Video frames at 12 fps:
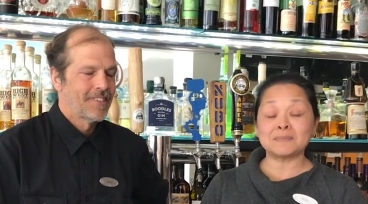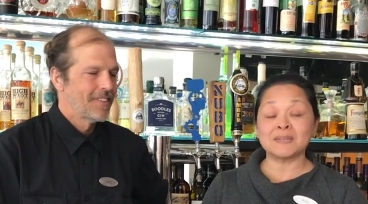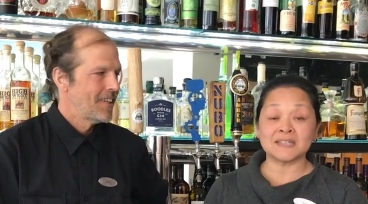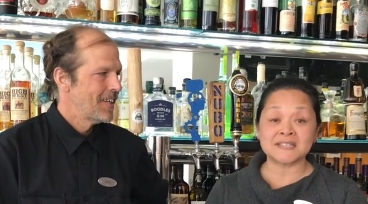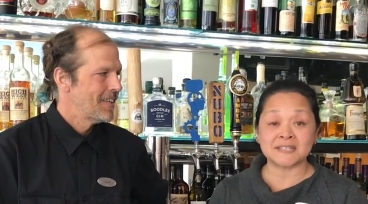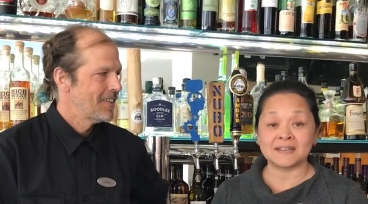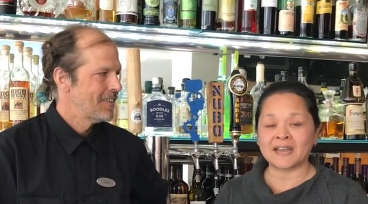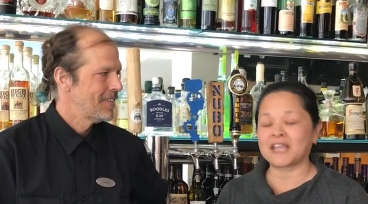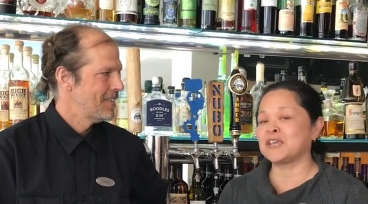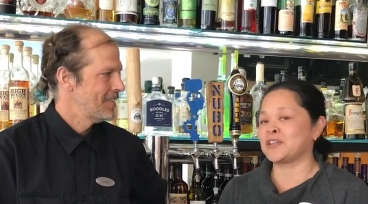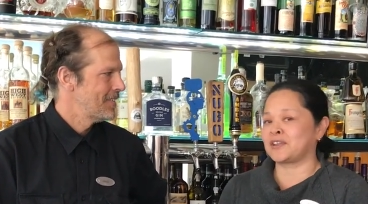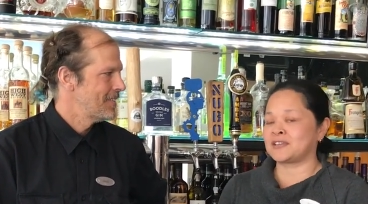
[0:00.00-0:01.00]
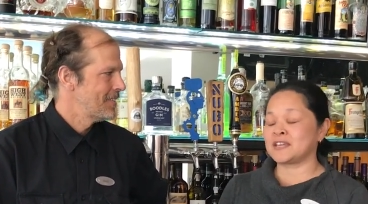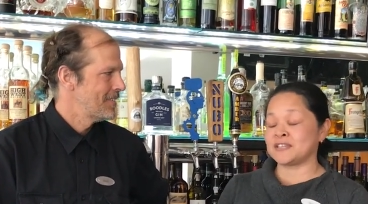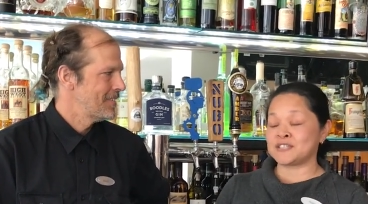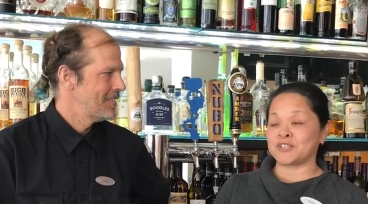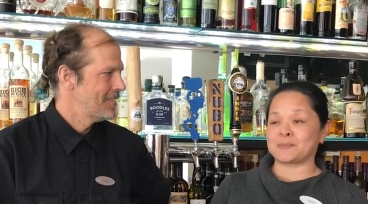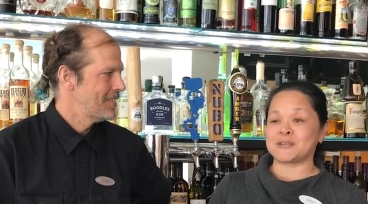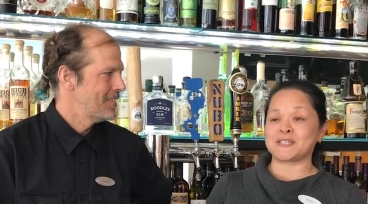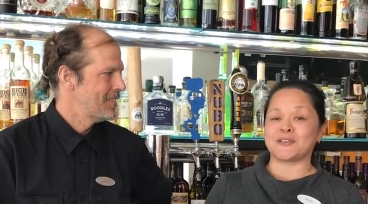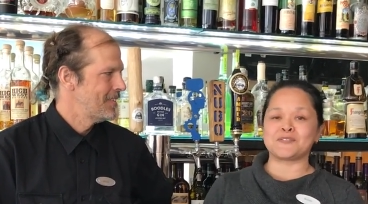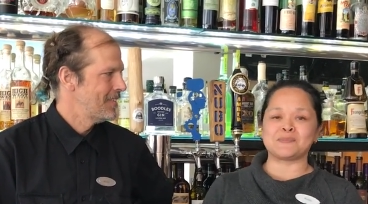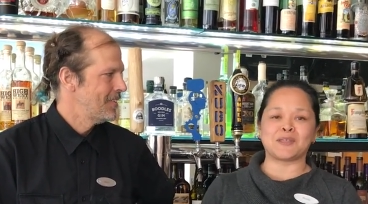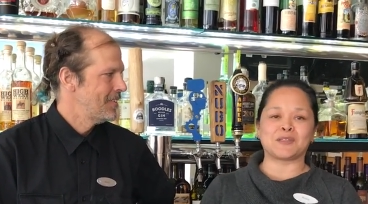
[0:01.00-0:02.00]
Speaker 1: I'm Melissa, and I consider
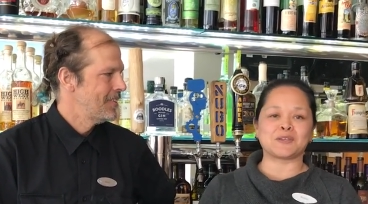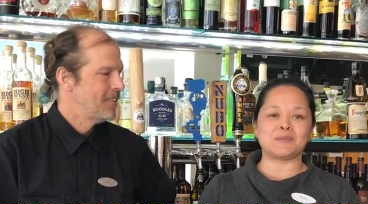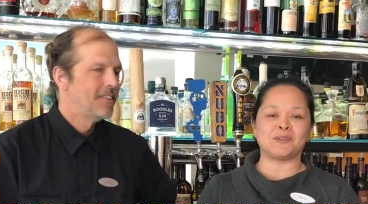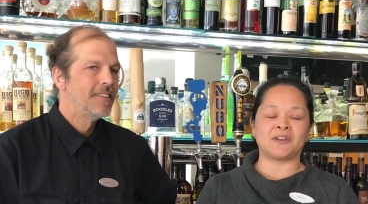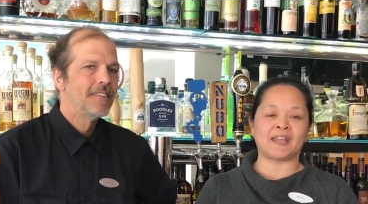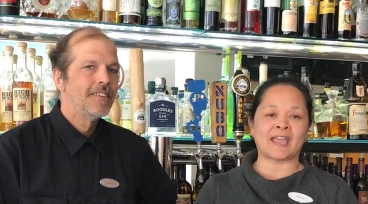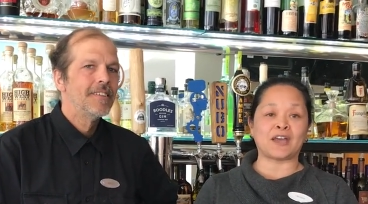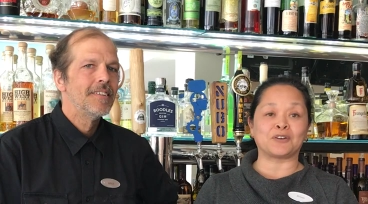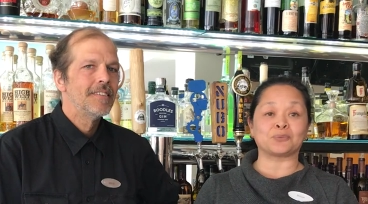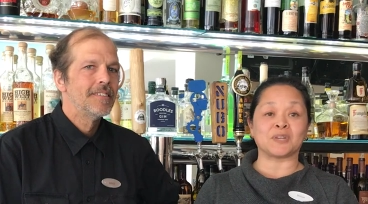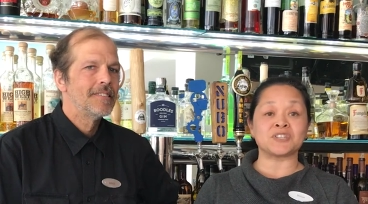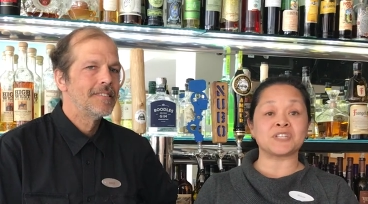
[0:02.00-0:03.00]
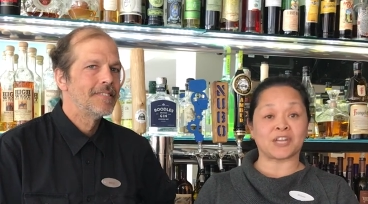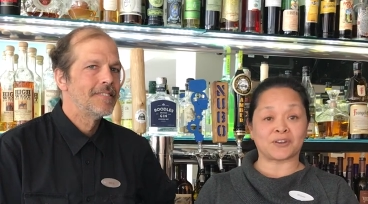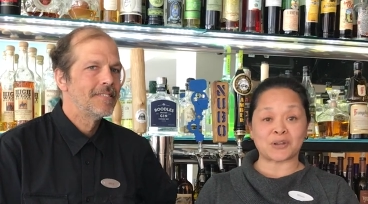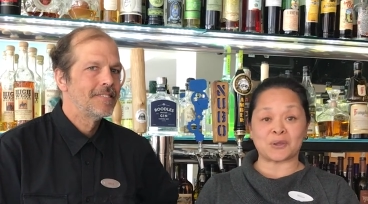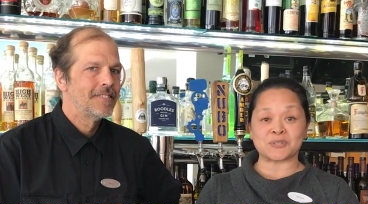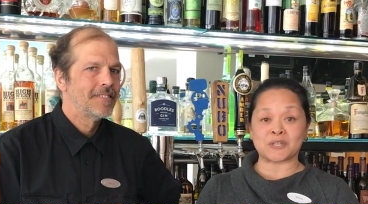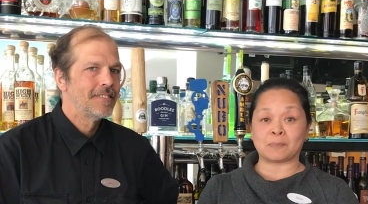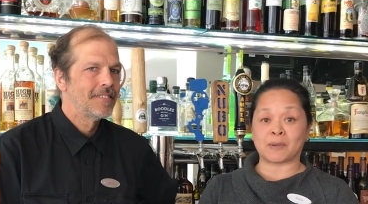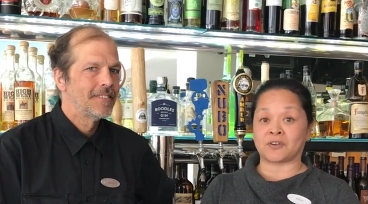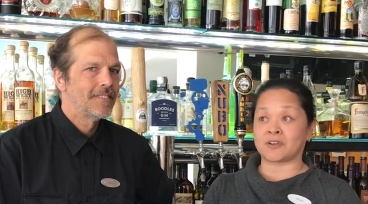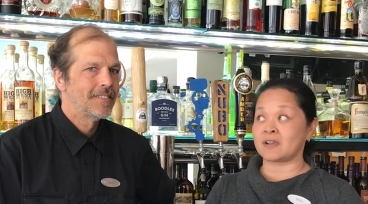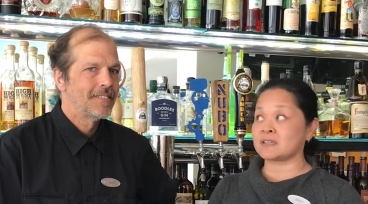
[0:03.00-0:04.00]
myself to be the community outreach here at Hotel
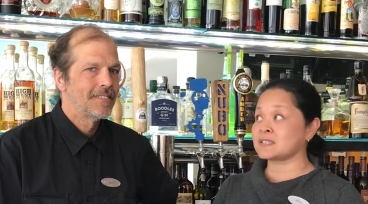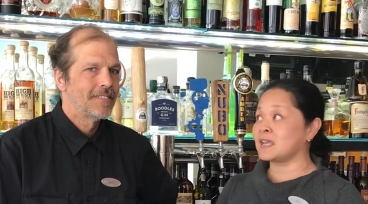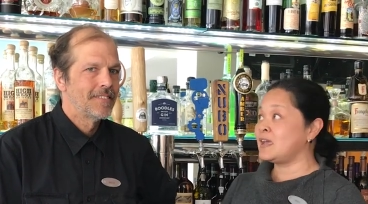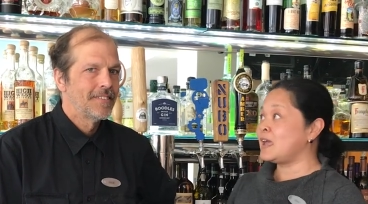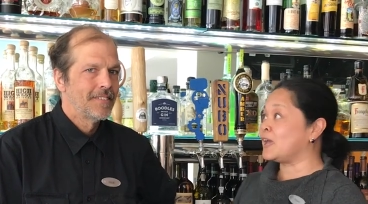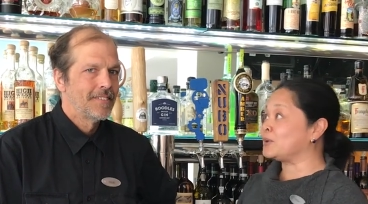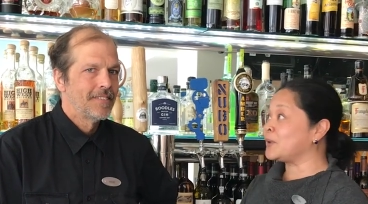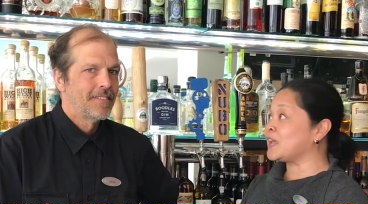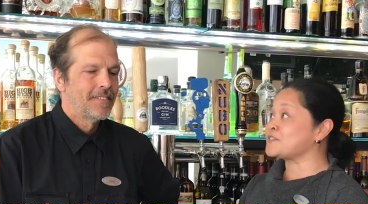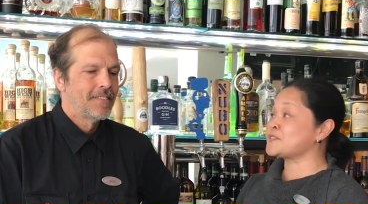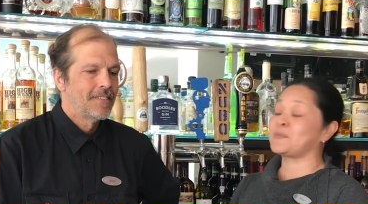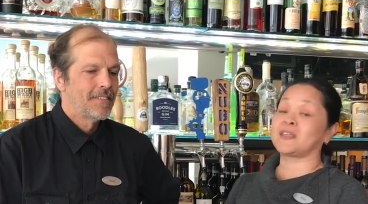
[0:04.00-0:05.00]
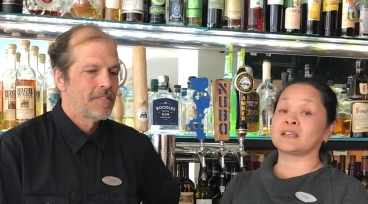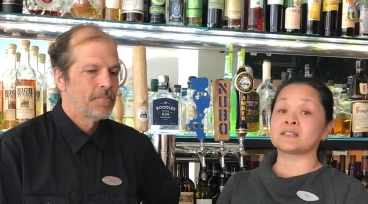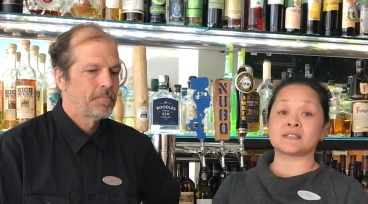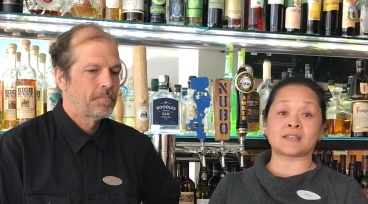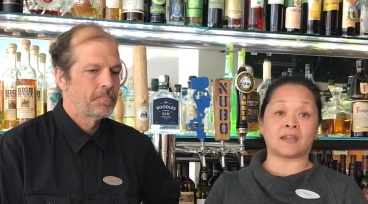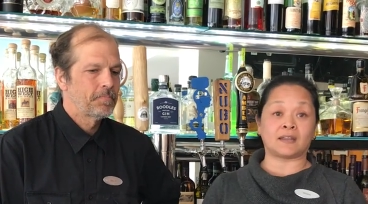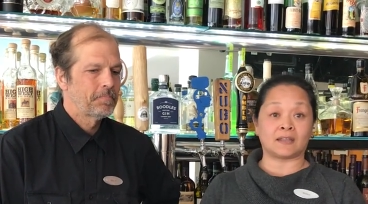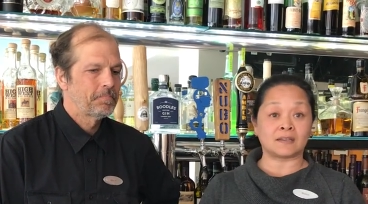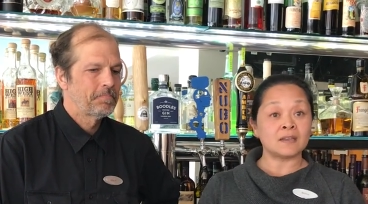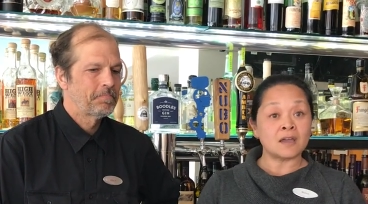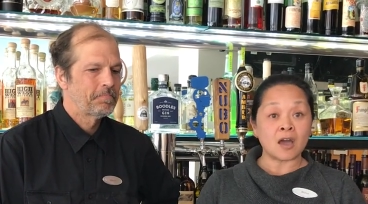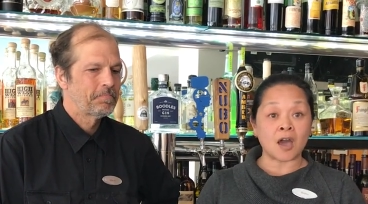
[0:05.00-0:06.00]
Paradox, and we have something
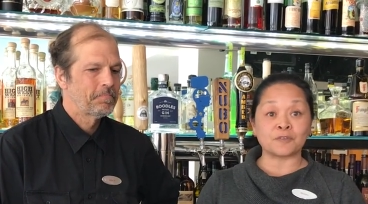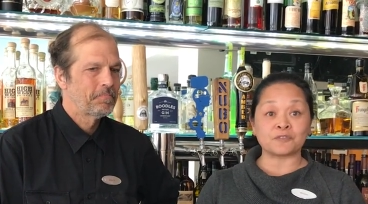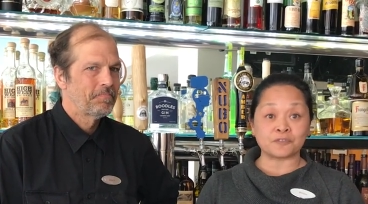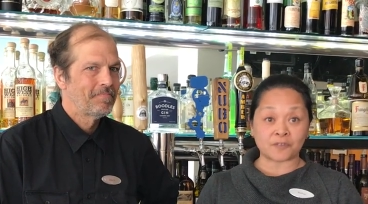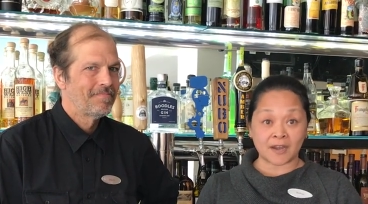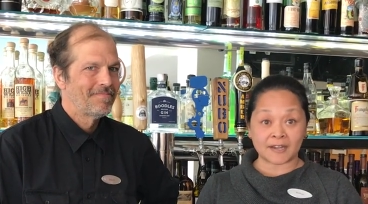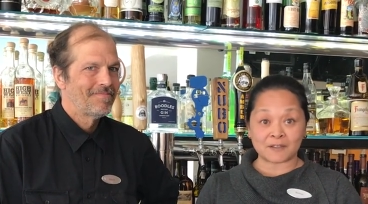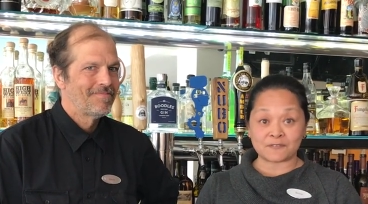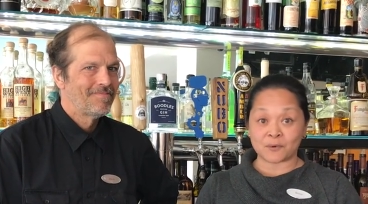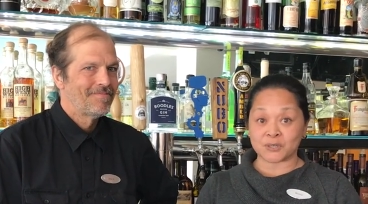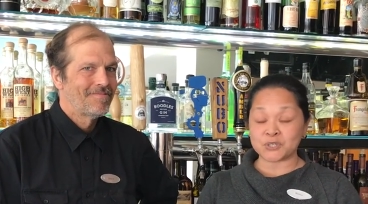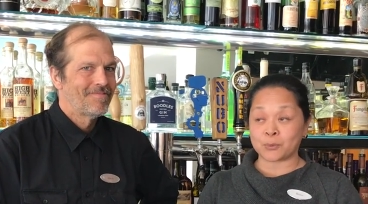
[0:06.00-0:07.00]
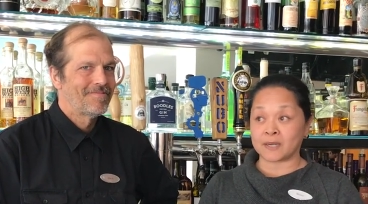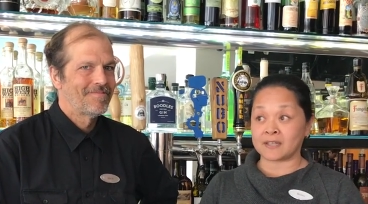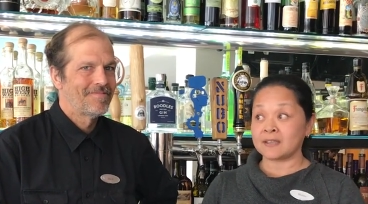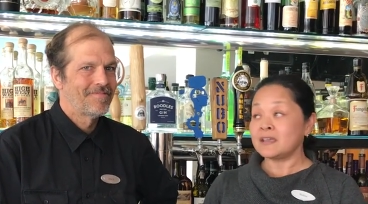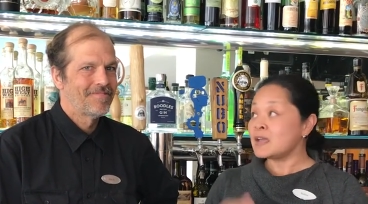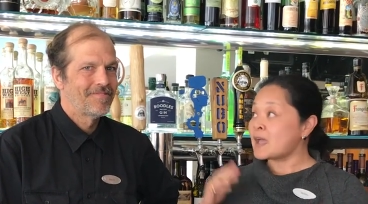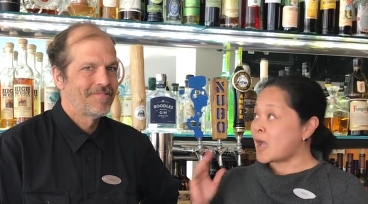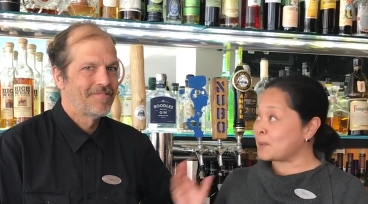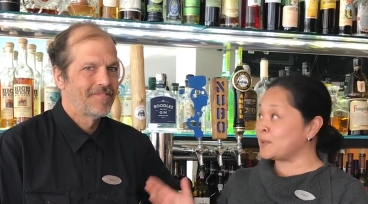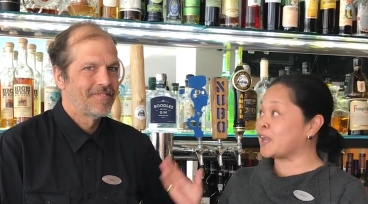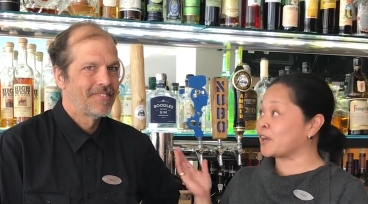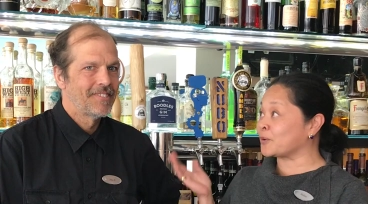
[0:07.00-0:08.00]
exciting on Friday, 420.
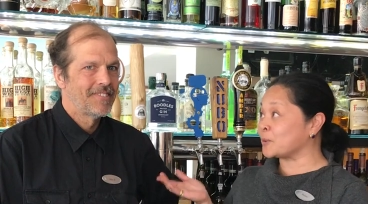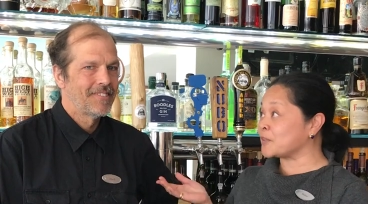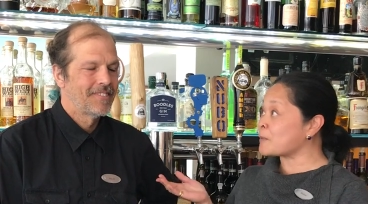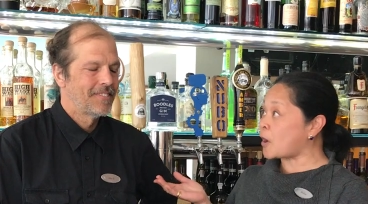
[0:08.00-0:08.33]
I'm here with